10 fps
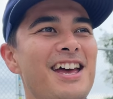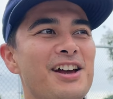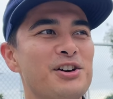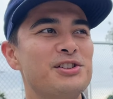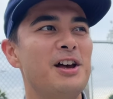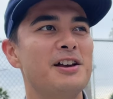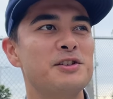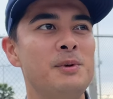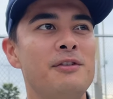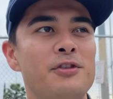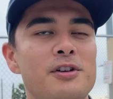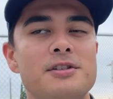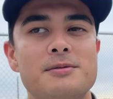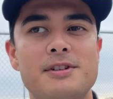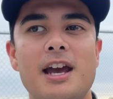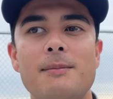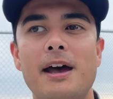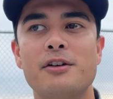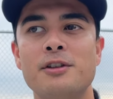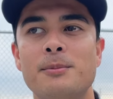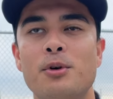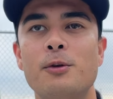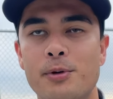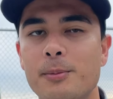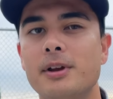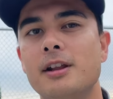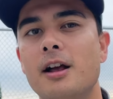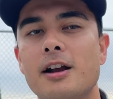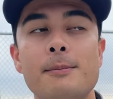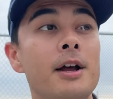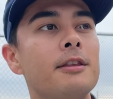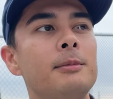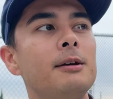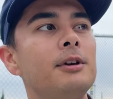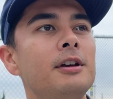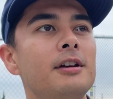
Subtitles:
Because like, it's my first day back on the board, probably in like a month maybe.